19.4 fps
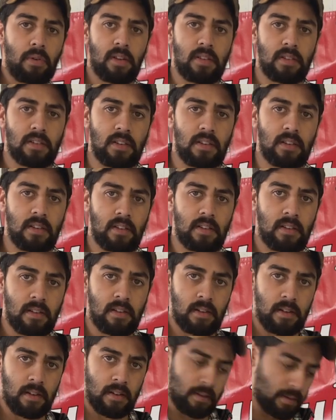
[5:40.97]
into
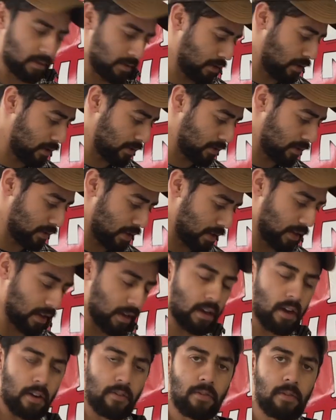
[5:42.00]
slices that
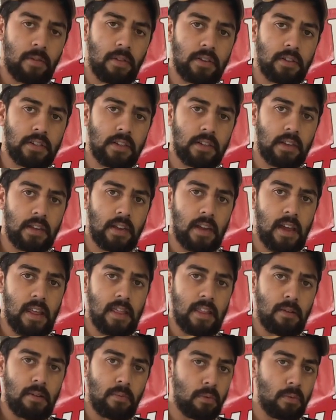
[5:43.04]
can go through the jig,
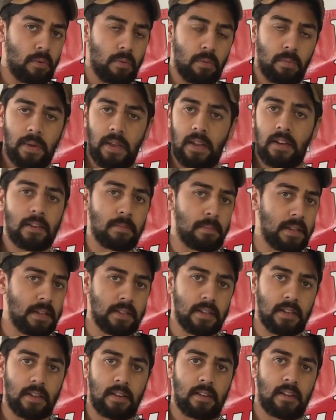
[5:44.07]
and then we'll be into
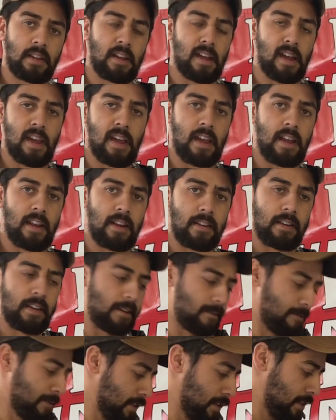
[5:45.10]
mincing. And yeah,
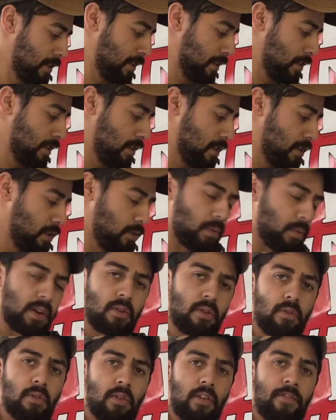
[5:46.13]
we
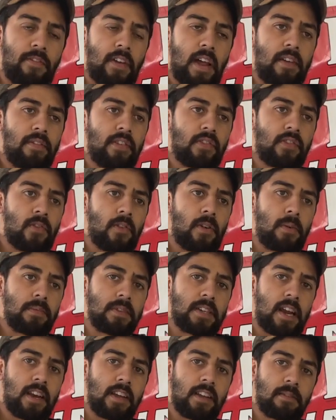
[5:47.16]
got all the flavours from
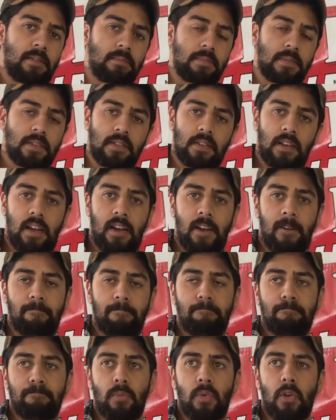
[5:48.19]
Dunningham's.
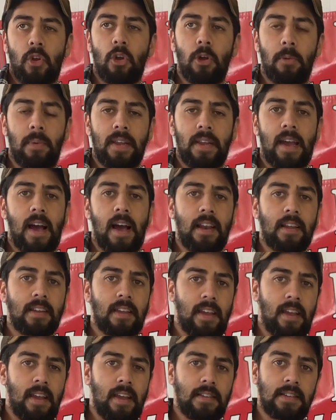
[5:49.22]
Herb and garlic
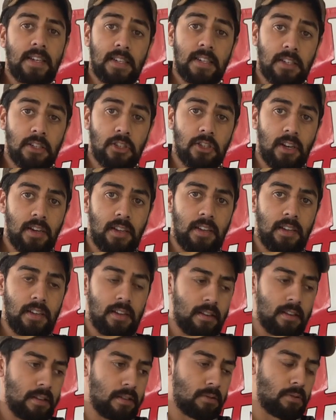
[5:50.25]
and Texan chili
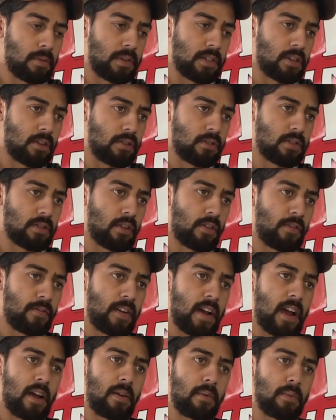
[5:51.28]
is what we chose so
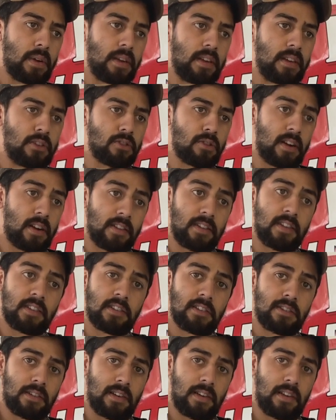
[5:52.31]
far. We tried
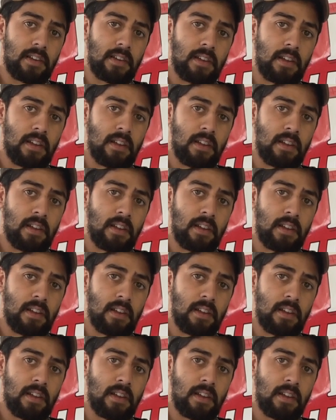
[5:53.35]
Texan chili